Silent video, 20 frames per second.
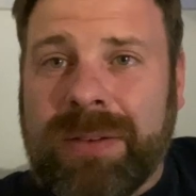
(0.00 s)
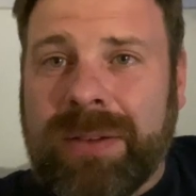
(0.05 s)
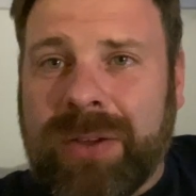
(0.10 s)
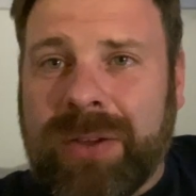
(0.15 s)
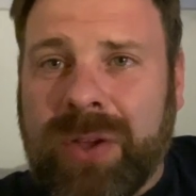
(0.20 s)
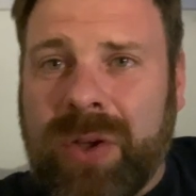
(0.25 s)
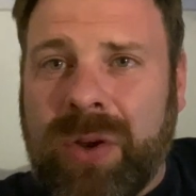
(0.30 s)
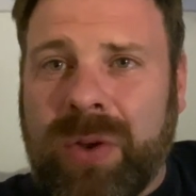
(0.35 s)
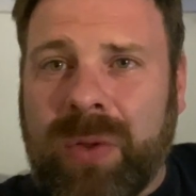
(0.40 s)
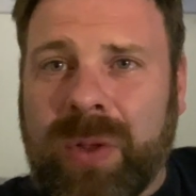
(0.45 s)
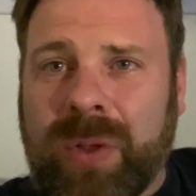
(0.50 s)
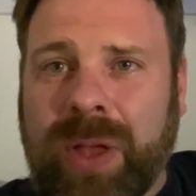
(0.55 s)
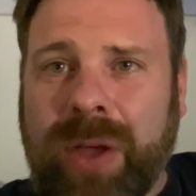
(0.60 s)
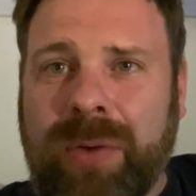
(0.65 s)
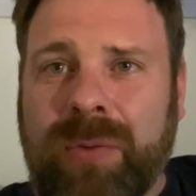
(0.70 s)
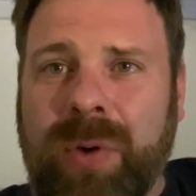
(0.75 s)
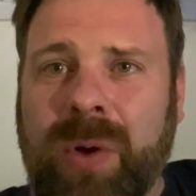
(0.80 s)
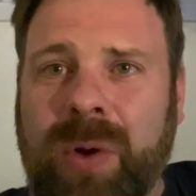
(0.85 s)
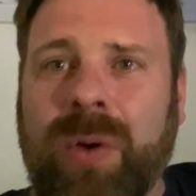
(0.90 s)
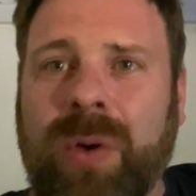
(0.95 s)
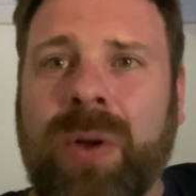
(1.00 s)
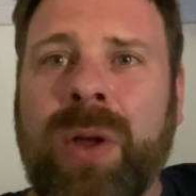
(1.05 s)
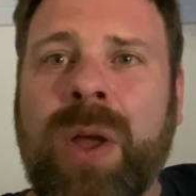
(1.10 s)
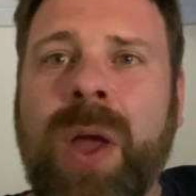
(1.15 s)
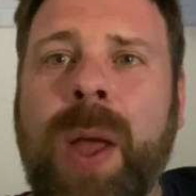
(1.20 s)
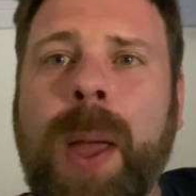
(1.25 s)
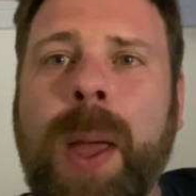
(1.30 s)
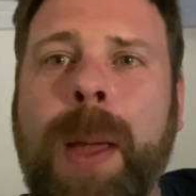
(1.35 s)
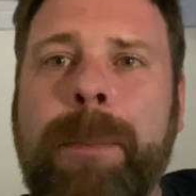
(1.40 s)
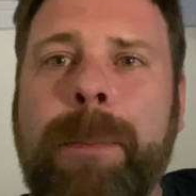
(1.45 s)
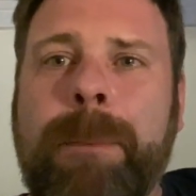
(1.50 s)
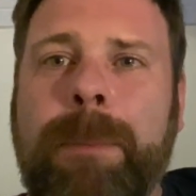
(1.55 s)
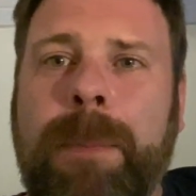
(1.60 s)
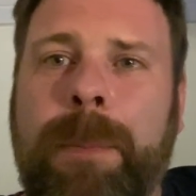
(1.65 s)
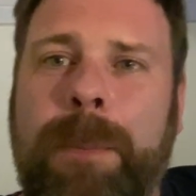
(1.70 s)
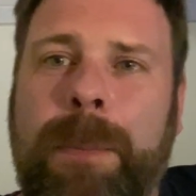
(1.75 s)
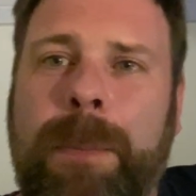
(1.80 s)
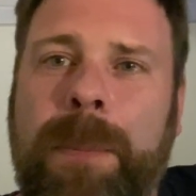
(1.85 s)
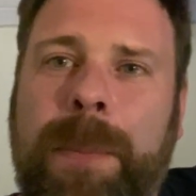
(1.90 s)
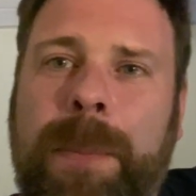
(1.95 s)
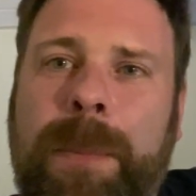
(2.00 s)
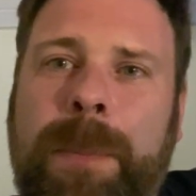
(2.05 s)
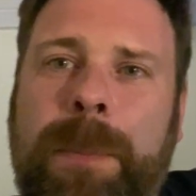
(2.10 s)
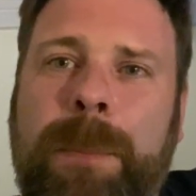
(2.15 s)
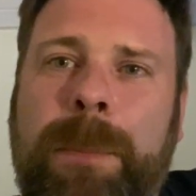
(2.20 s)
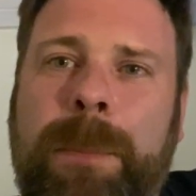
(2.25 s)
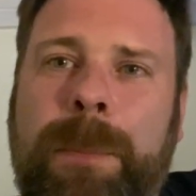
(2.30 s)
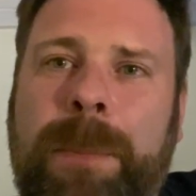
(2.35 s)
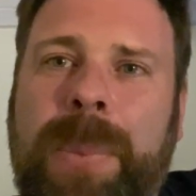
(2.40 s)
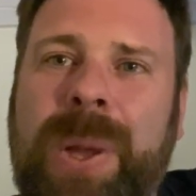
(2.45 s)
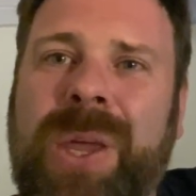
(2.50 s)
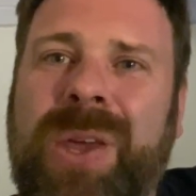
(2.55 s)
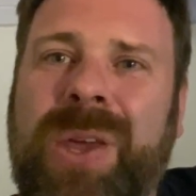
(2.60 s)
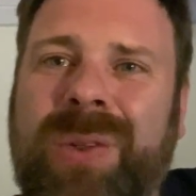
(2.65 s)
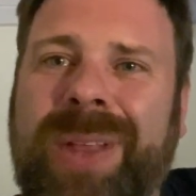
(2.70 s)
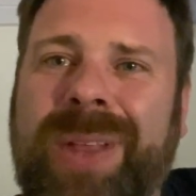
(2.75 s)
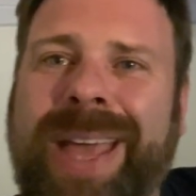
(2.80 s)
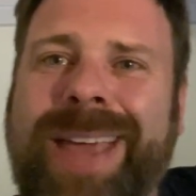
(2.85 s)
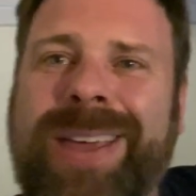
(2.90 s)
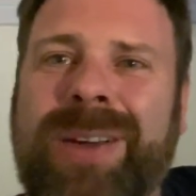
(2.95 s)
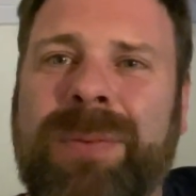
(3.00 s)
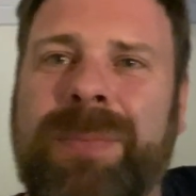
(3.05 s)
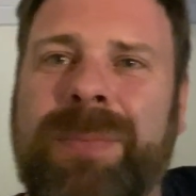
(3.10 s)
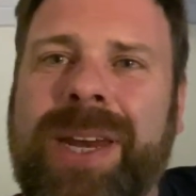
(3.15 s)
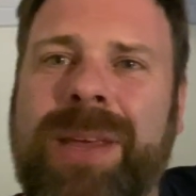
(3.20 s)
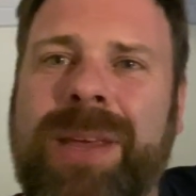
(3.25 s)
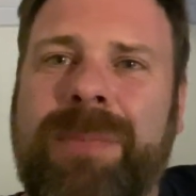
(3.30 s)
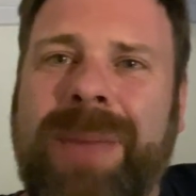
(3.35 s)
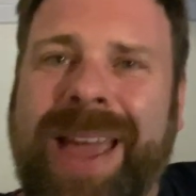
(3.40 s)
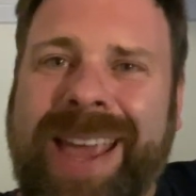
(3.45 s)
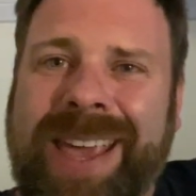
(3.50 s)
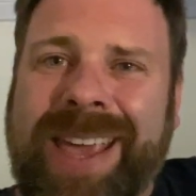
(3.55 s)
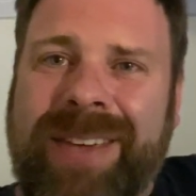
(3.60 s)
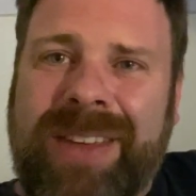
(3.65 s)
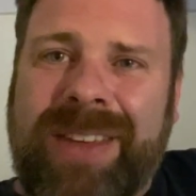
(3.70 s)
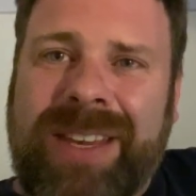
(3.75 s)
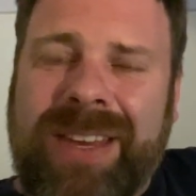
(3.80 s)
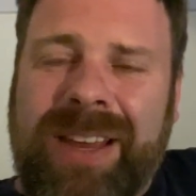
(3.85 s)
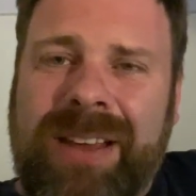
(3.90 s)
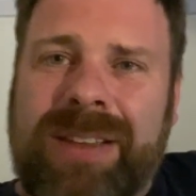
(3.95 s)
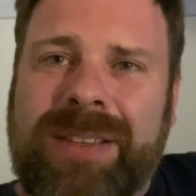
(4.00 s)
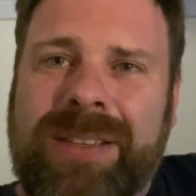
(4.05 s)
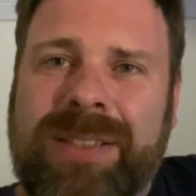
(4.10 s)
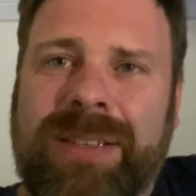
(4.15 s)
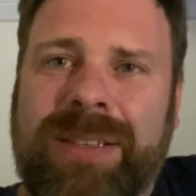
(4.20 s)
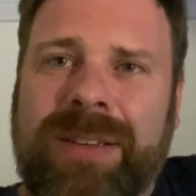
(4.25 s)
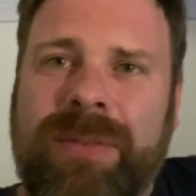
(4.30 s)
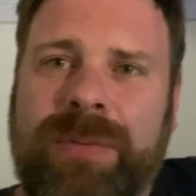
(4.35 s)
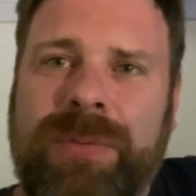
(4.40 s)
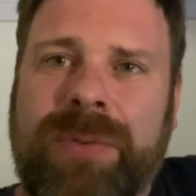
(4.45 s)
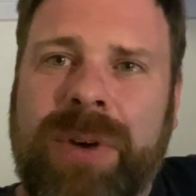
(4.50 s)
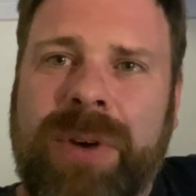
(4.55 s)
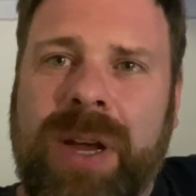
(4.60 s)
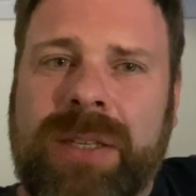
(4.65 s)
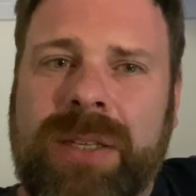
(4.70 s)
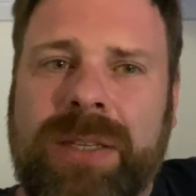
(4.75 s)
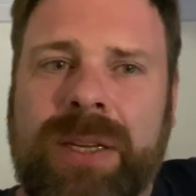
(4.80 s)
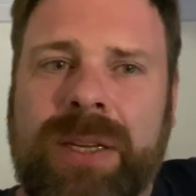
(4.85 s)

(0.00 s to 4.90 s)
could all go wrong, but you'll get your money back if it does. And for us,